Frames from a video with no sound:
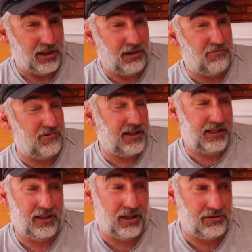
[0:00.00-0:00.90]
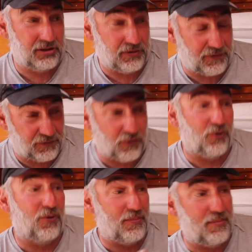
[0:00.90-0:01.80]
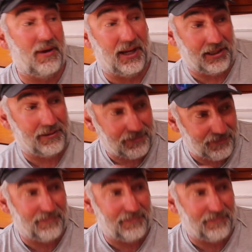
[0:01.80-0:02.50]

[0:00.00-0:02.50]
And really, those are the four main